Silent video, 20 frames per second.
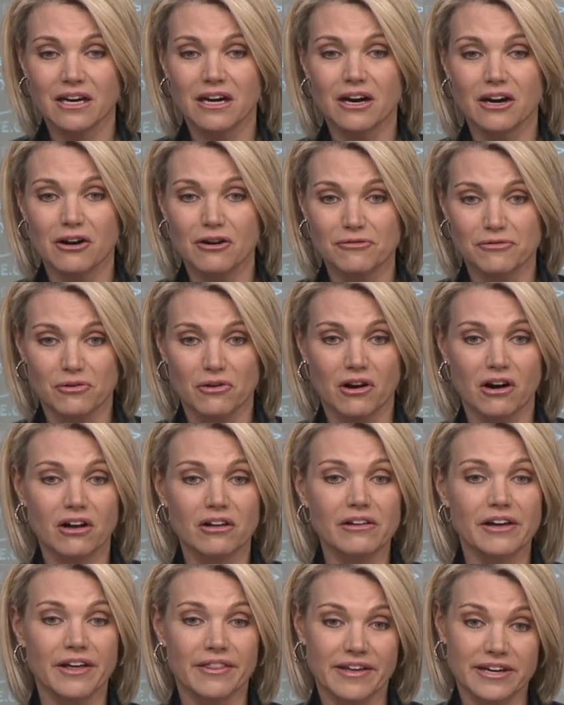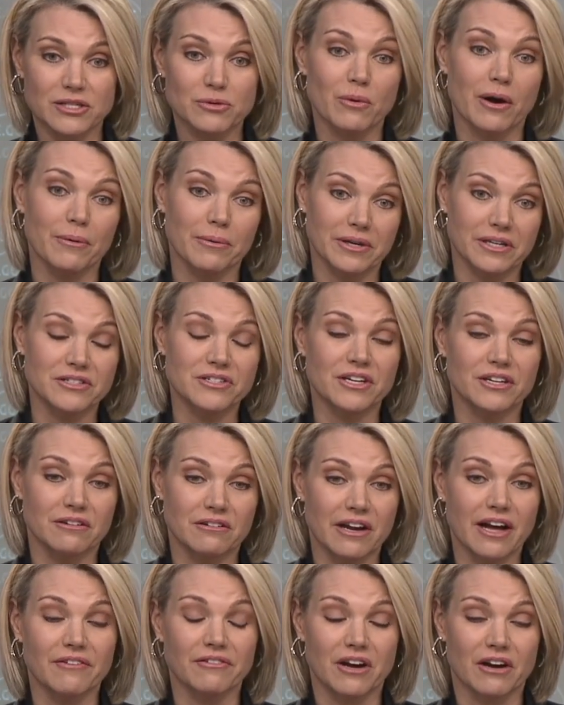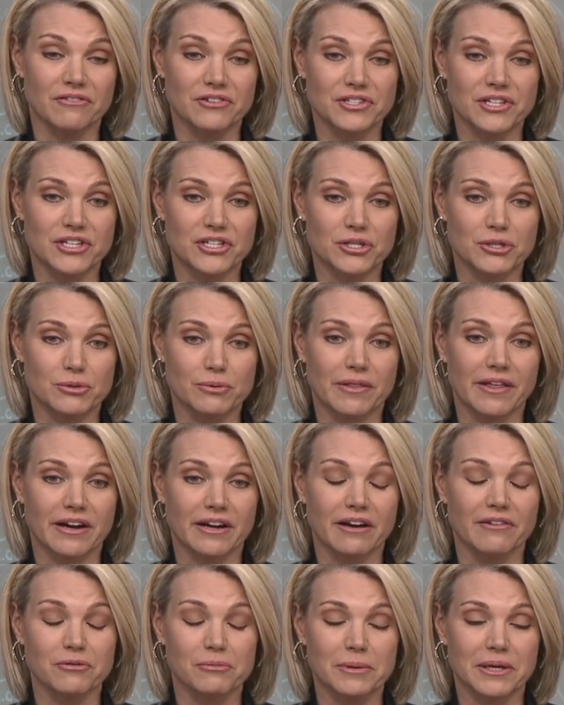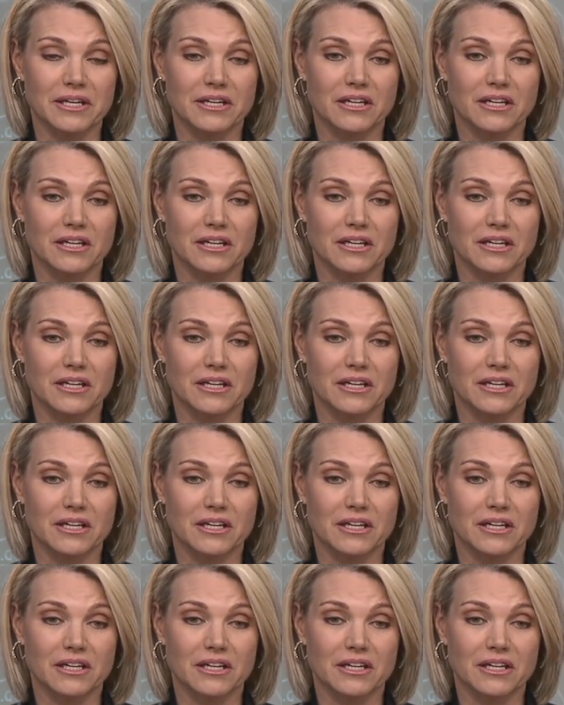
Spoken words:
overall, and that's why we continue to have conversations with that government.